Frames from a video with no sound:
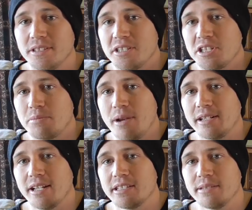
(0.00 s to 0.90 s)
just
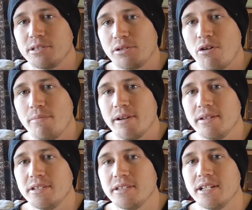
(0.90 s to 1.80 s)
smack that subscribe
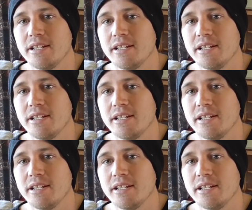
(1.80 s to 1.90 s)
button just